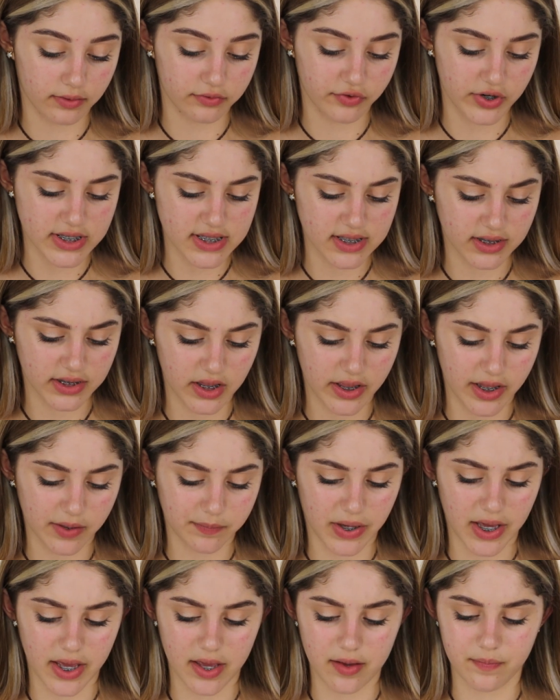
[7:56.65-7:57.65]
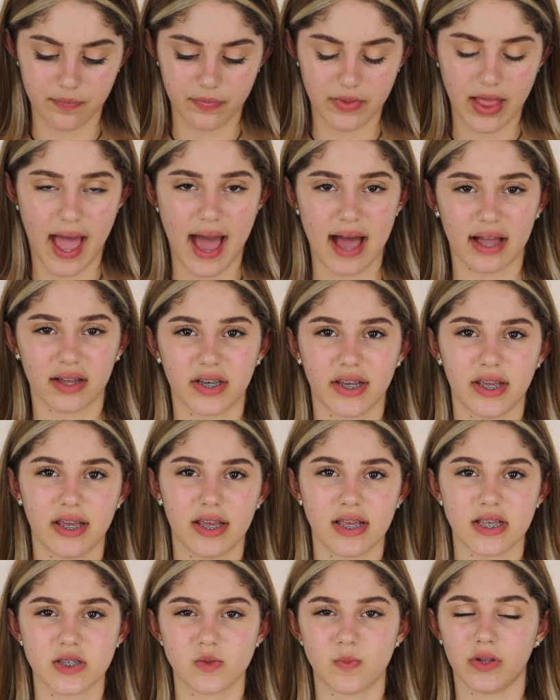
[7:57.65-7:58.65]
recently like my
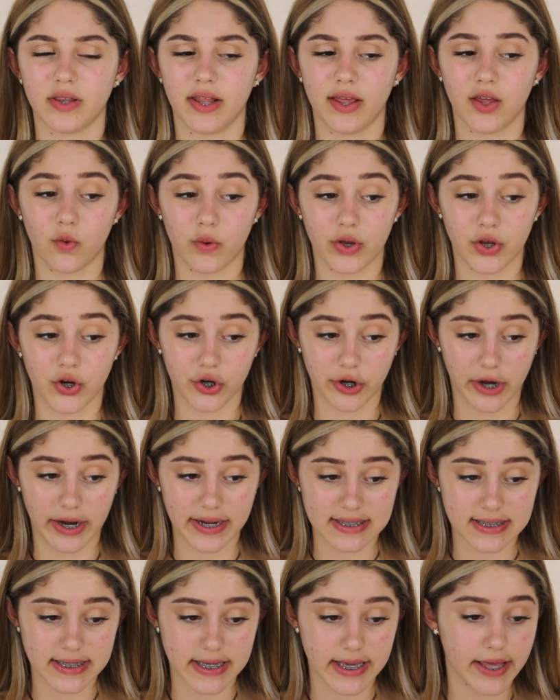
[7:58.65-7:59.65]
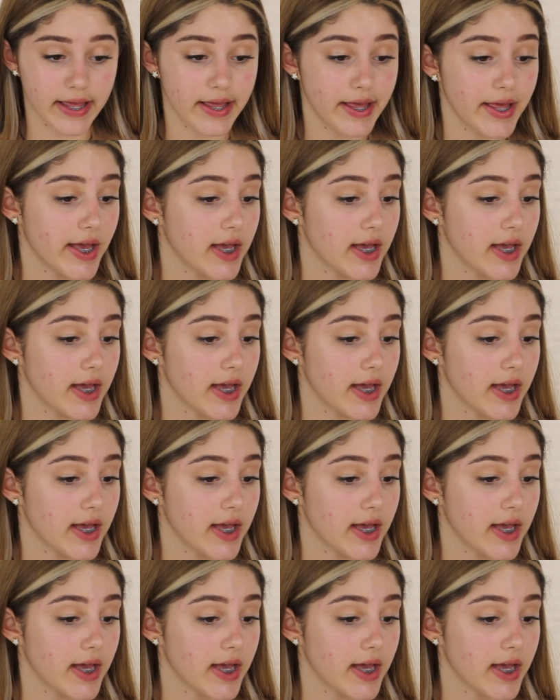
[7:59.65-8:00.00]
acne has been like going crazy.